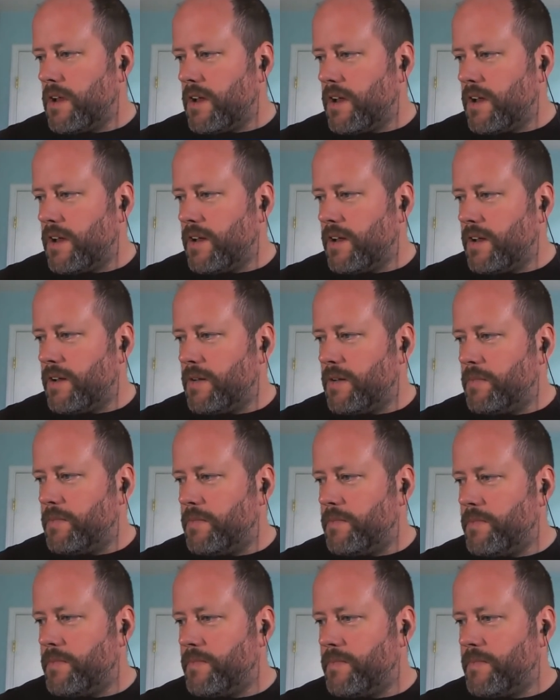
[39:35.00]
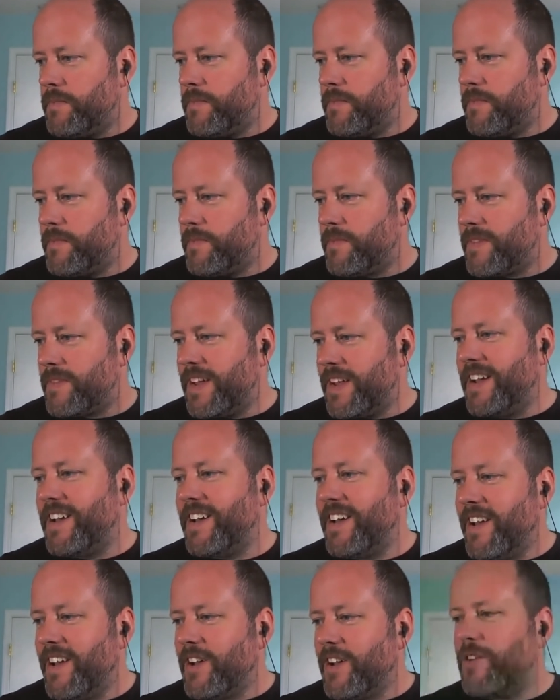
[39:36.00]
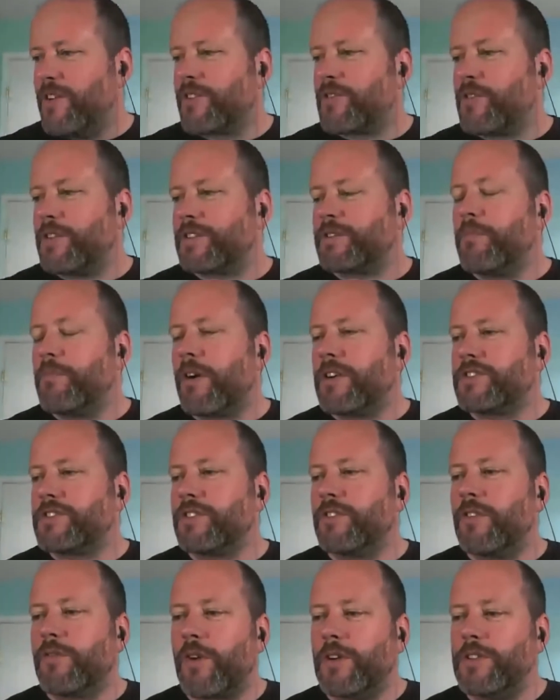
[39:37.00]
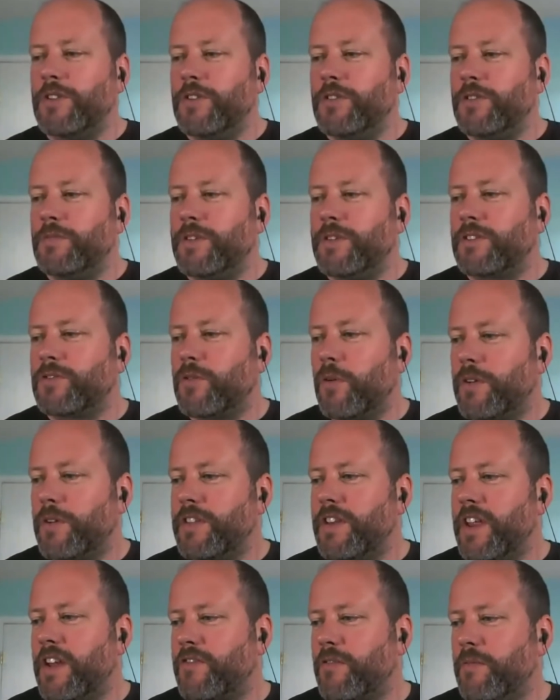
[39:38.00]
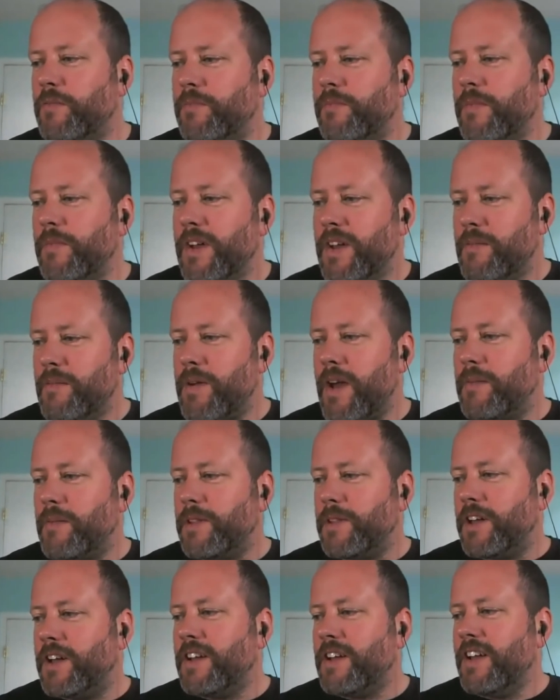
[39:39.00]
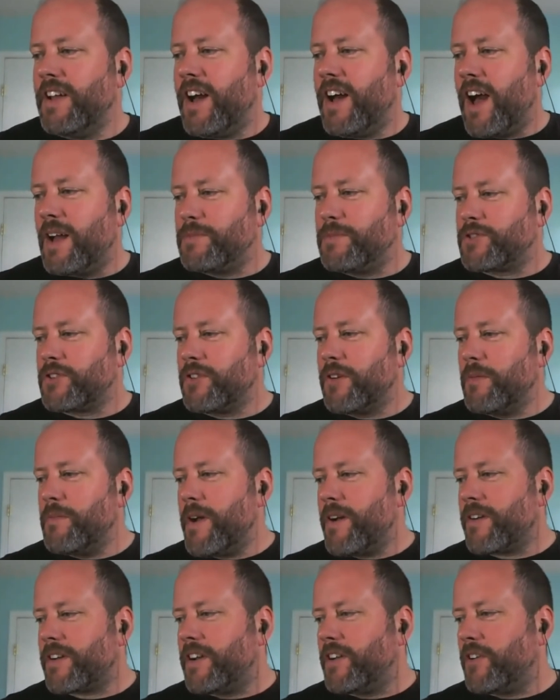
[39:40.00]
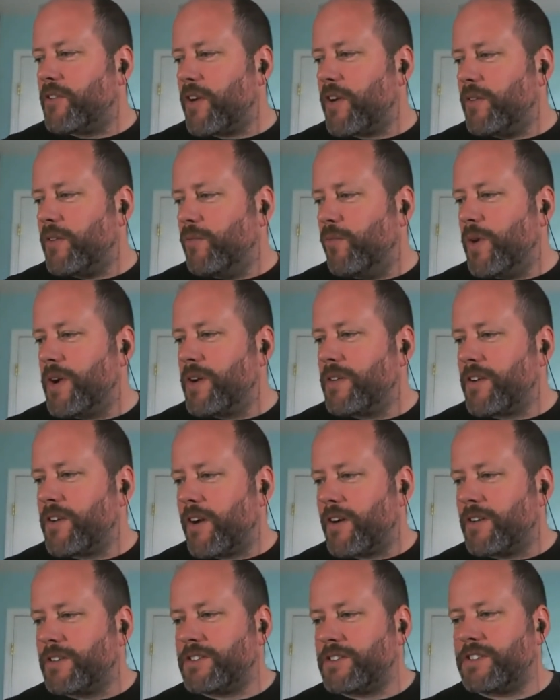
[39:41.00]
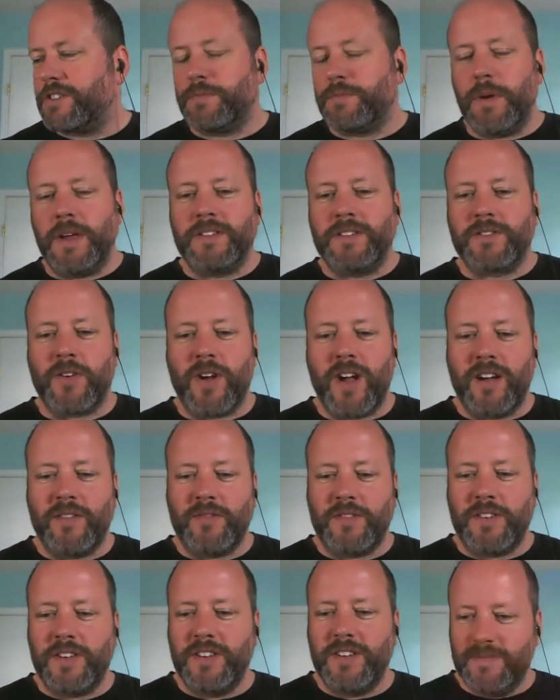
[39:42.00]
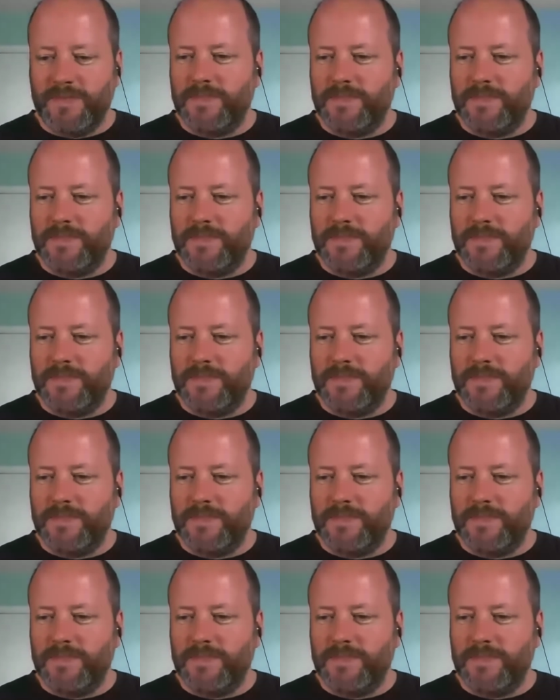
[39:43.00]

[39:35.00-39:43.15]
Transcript: Chris Marshall over on YouTube says, quote of the day from Pamela, "I'm sure America can create weird arsed spacecraft."